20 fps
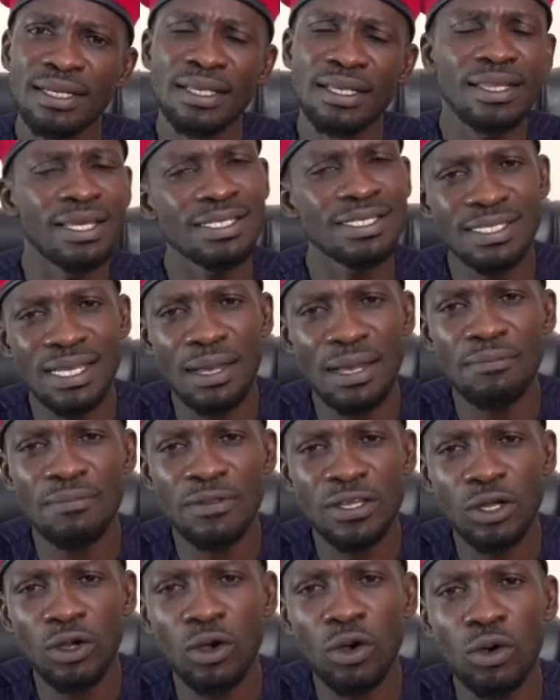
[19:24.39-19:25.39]
there's
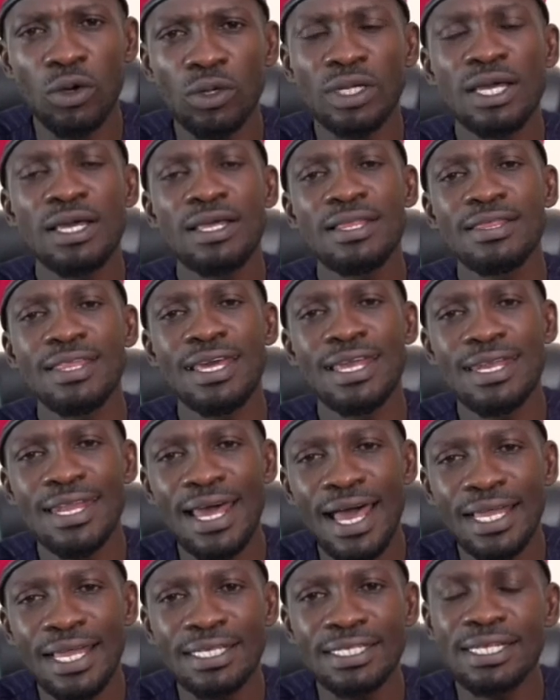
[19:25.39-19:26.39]
something called the
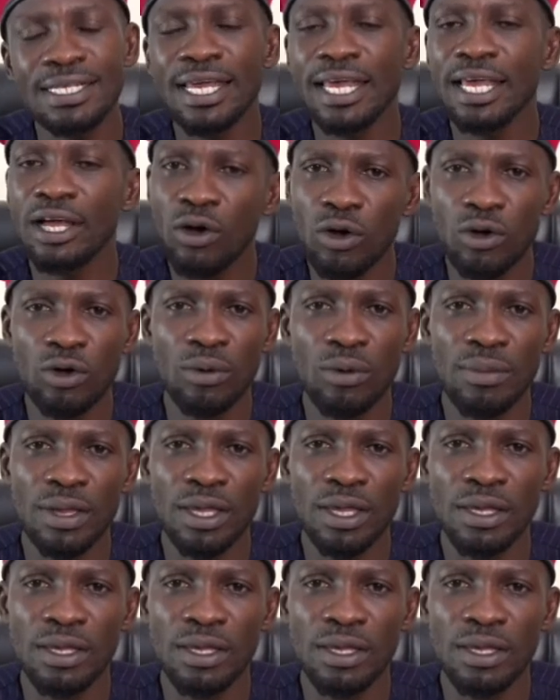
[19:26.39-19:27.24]
night economy.